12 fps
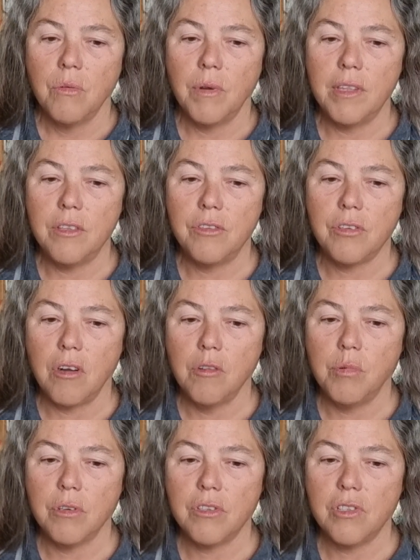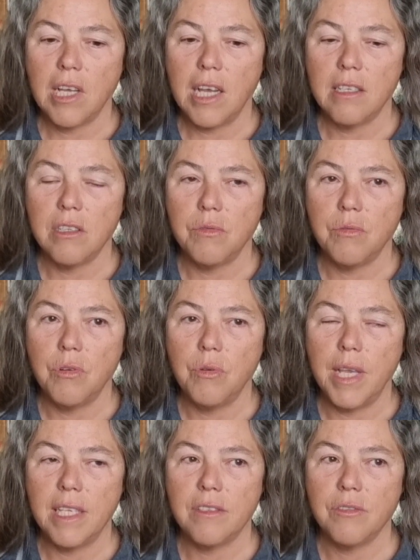when this whole book started,
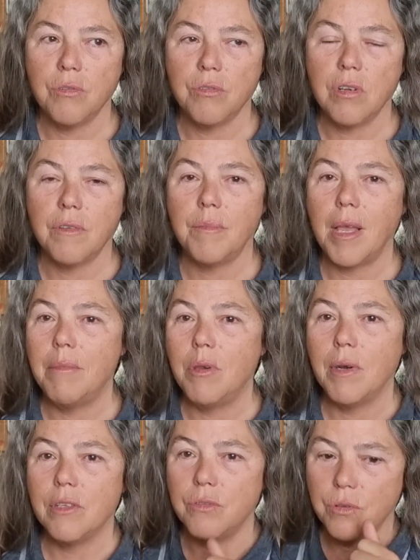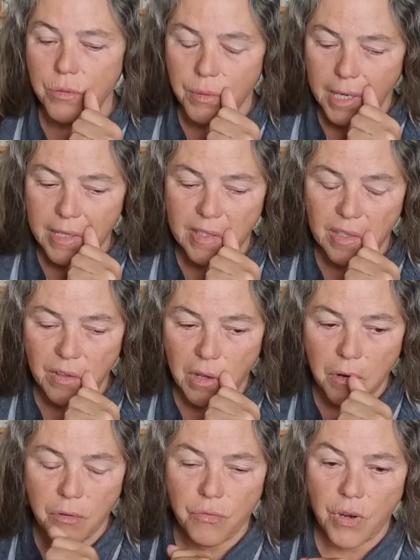who is thought of maybe once or twice in the
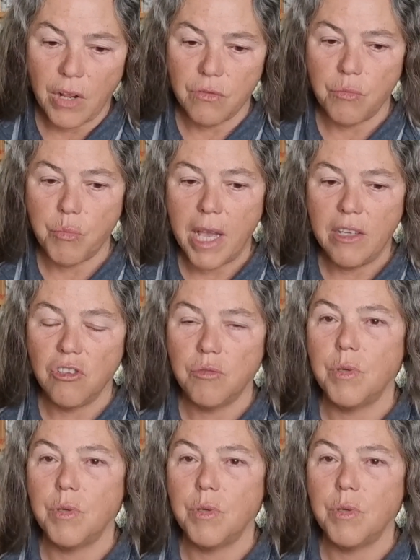whole 300 pages,